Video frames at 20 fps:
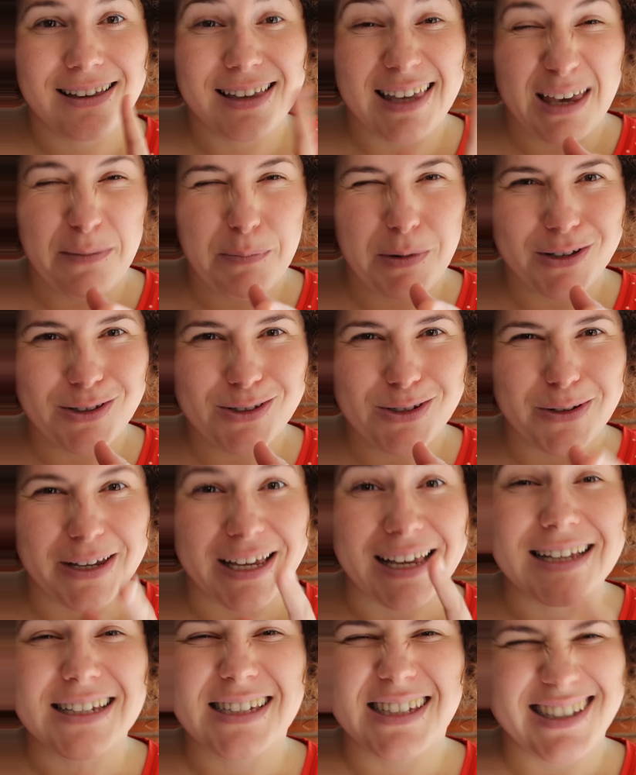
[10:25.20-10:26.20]
Keep on
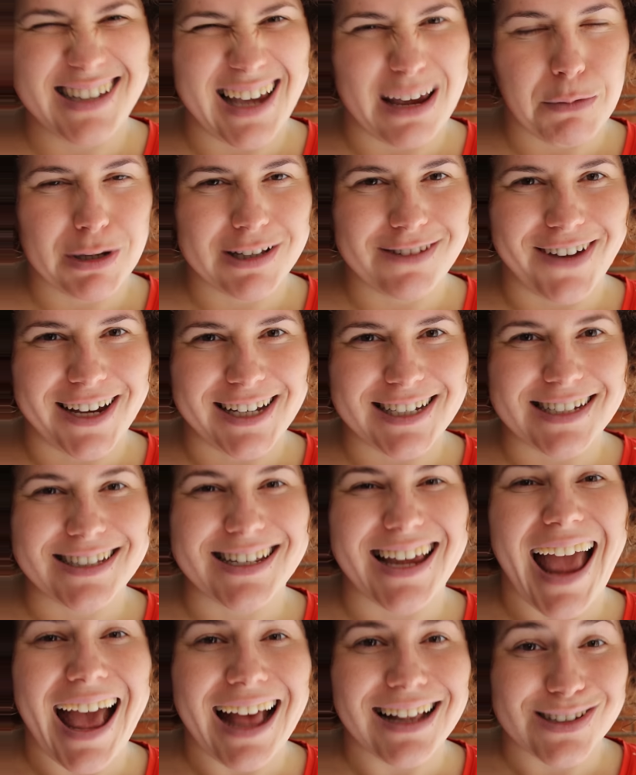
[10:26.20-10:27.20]
doing, stay
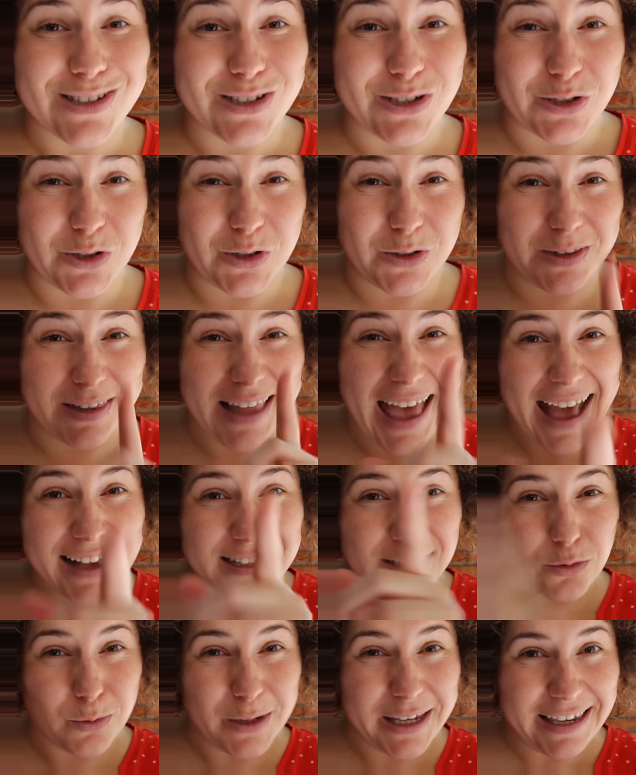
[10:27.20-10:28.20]
motivated and see you
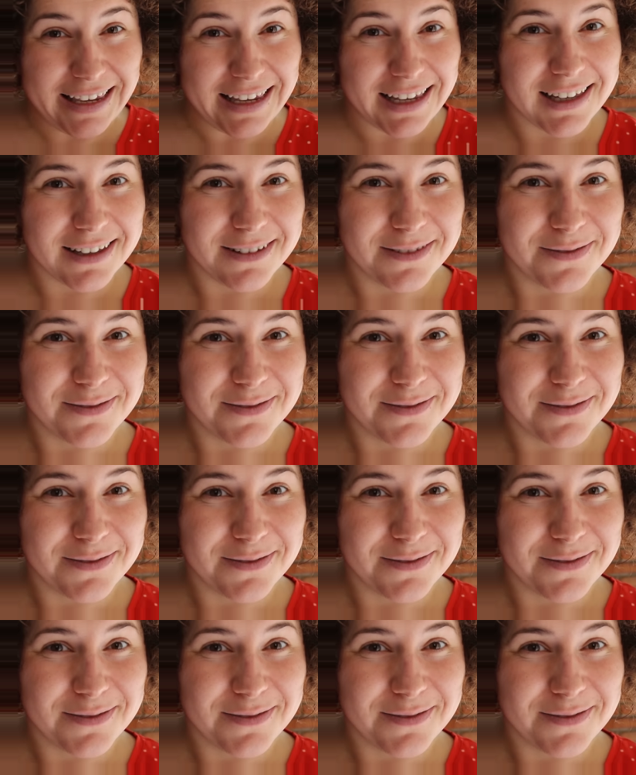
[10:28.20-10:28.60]
next week.